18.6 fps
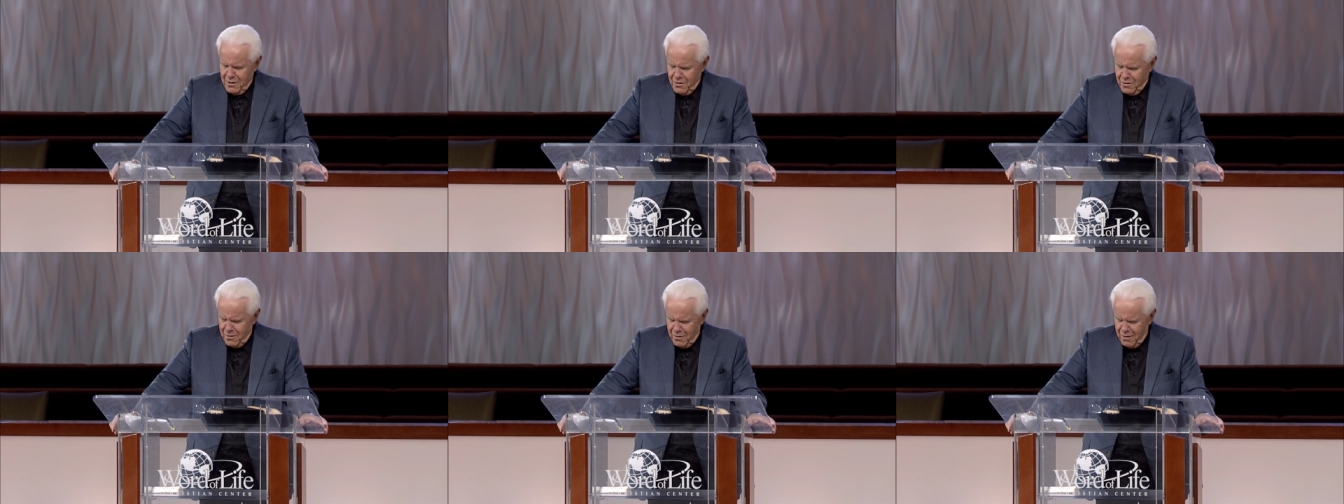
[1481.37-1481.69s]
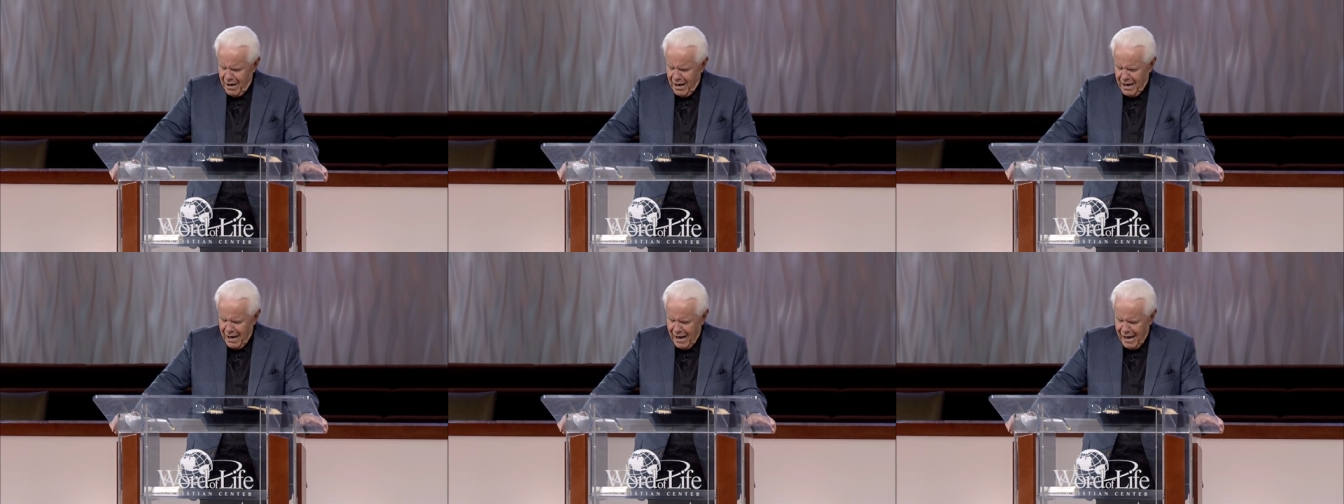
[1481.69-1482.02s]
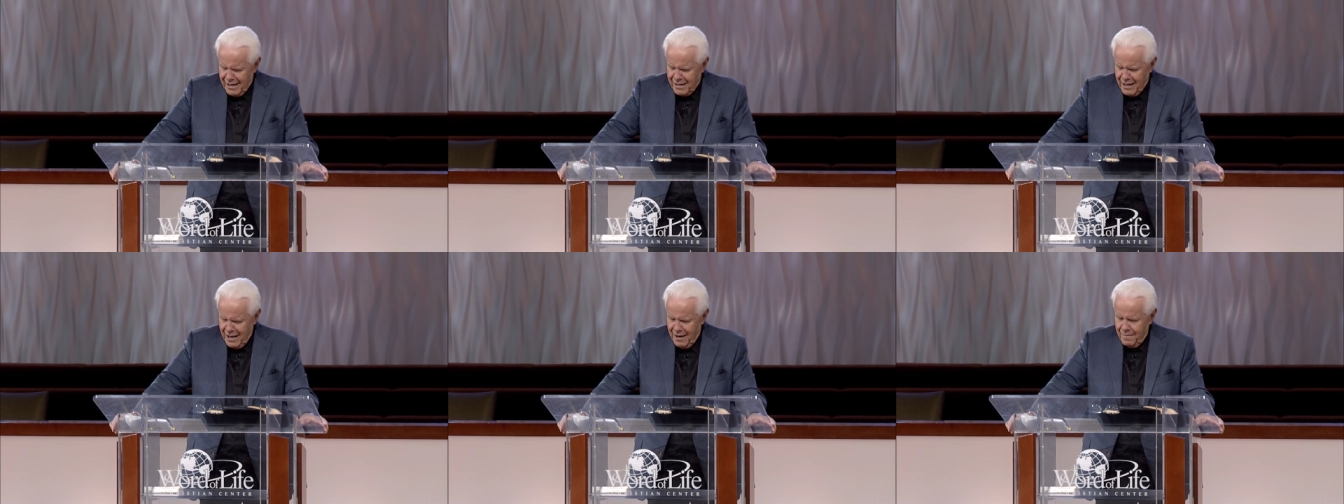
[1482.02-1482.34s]
Oh, I
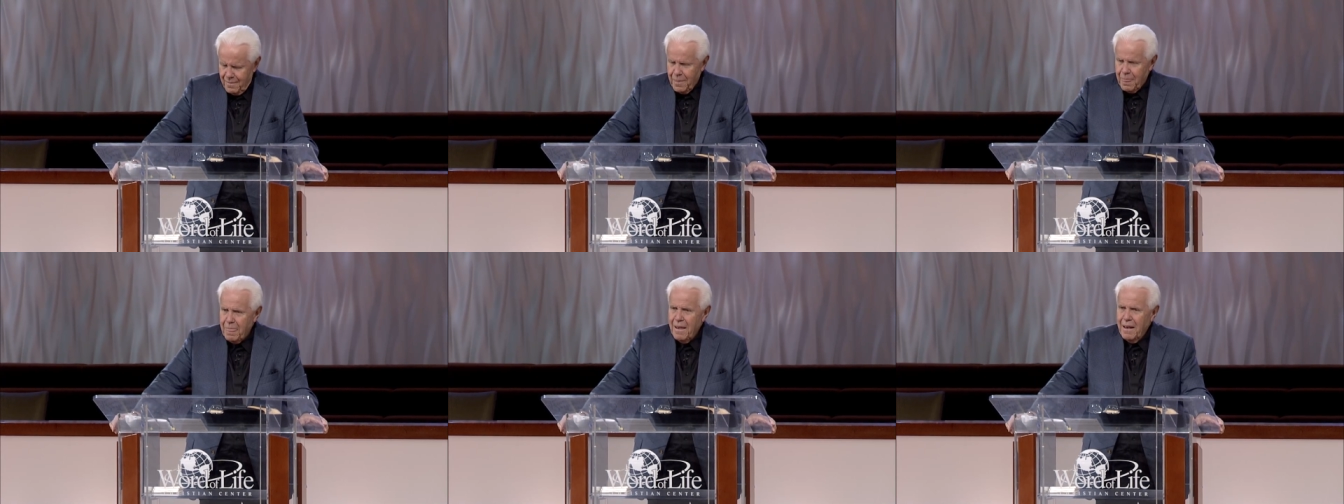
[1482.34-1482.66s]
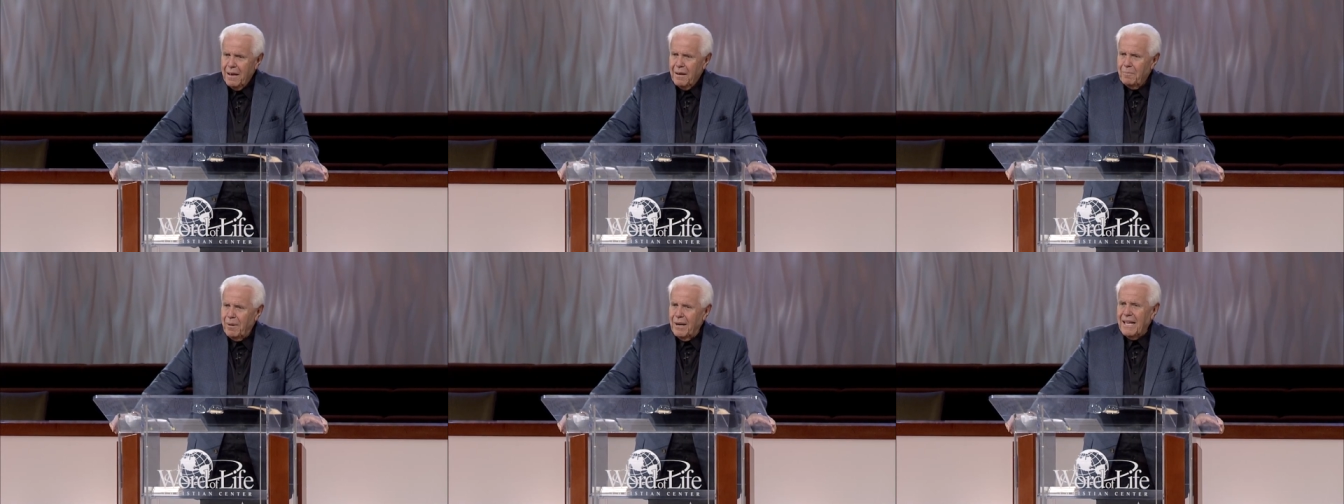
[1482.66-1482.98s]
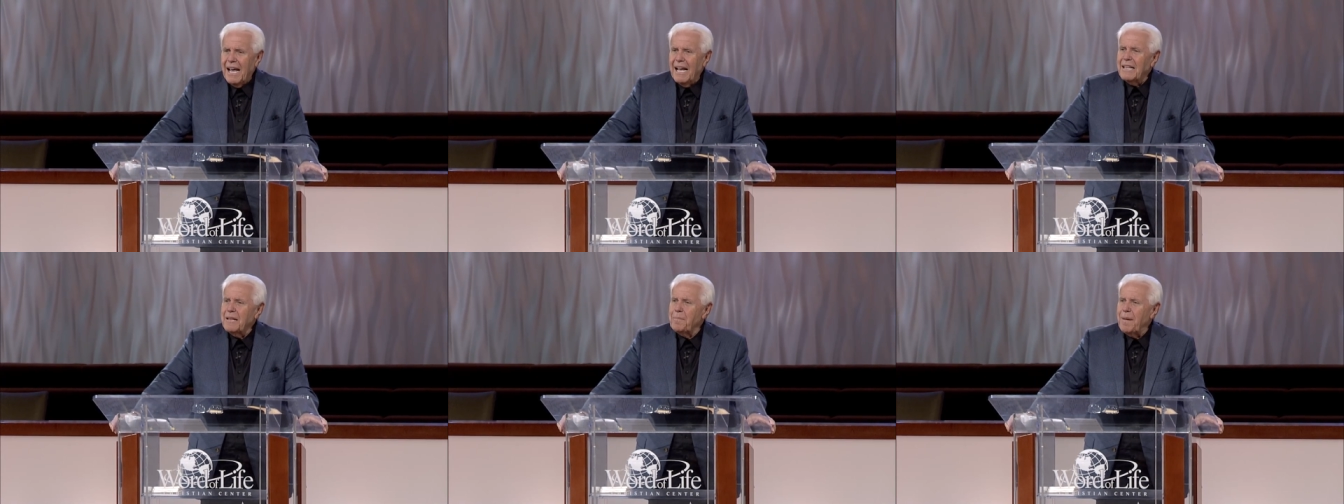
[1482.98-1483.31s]
like that. But he
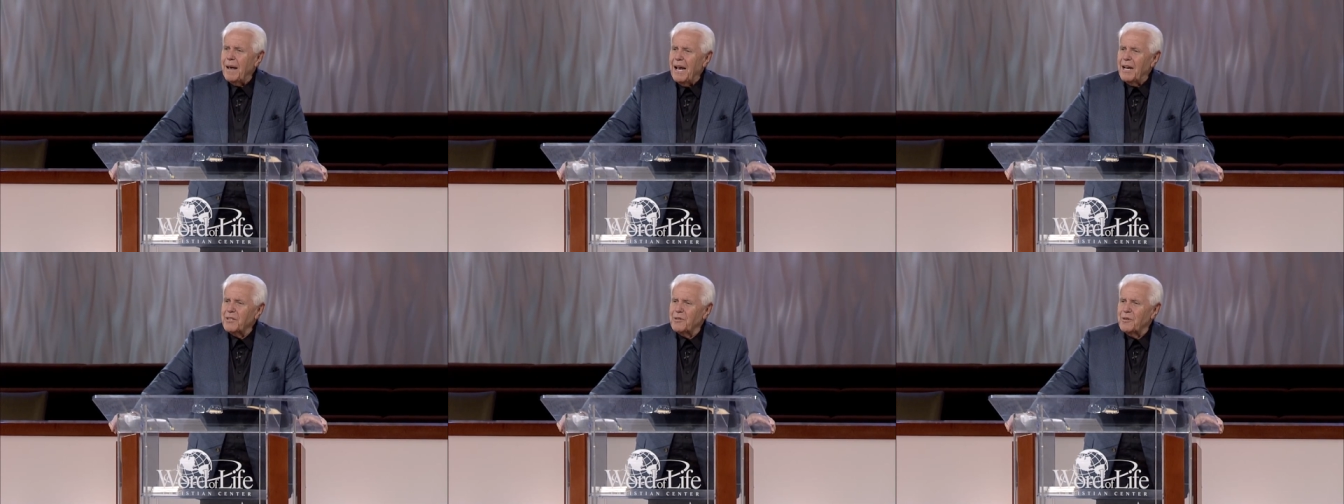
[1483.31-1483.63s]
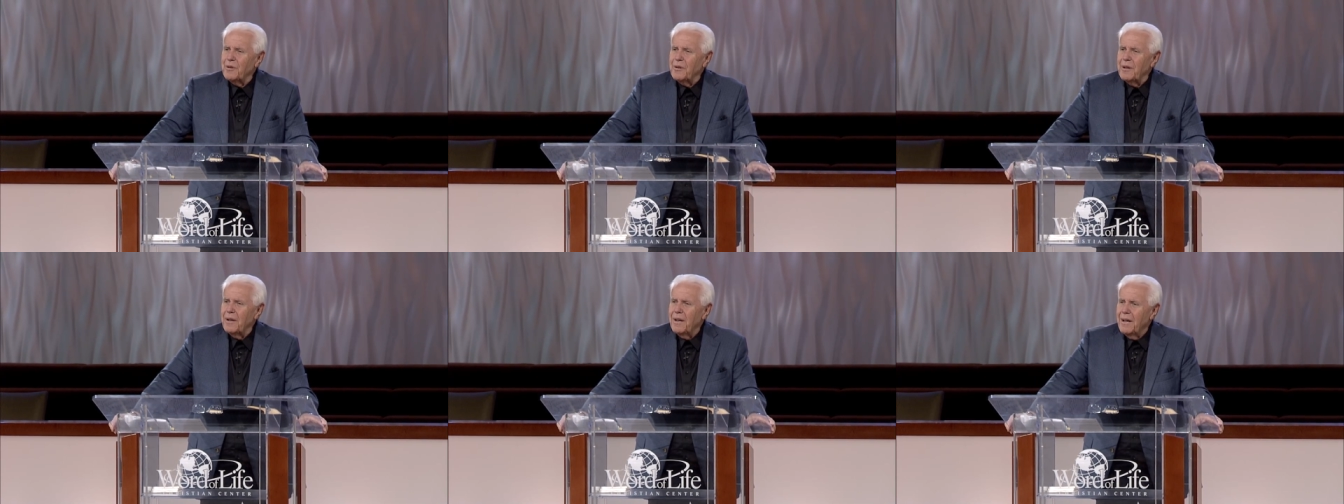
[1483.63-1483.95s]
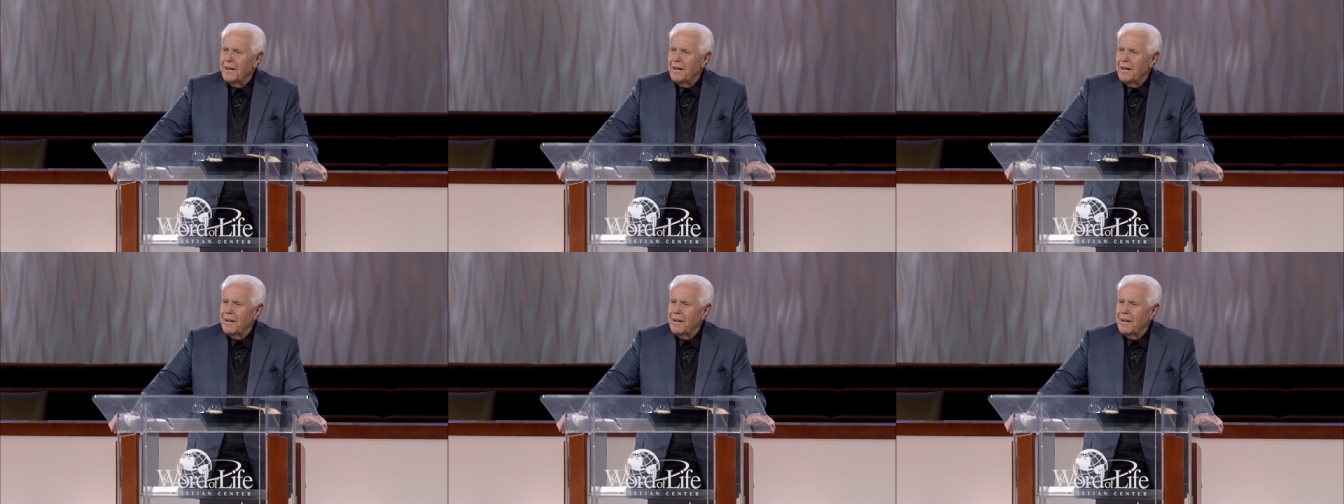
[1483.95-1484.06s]
had to pass through the